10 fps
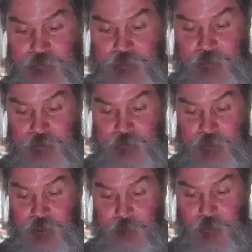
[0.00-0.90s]
And it is
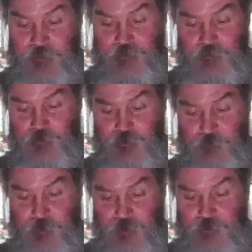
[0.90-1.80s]
hinted that
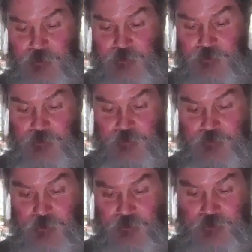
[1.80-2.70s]
Edom also took
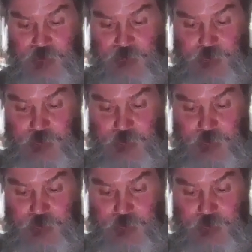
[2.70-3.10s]
part in the